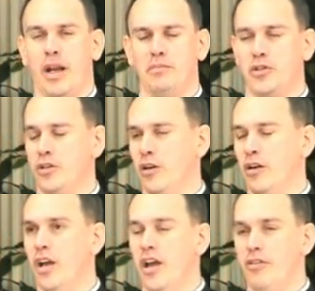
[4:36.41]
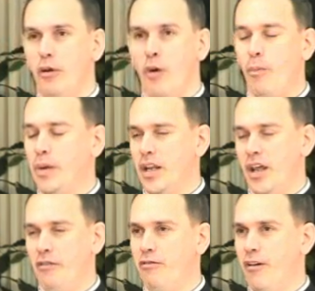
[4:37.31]
but I'm sure there won't be
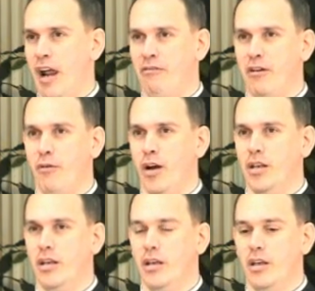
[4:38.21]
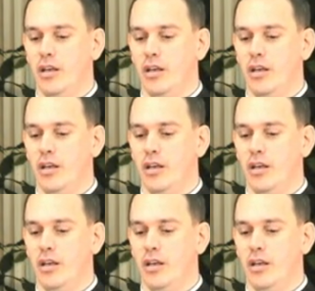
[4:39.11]
enough for everyone.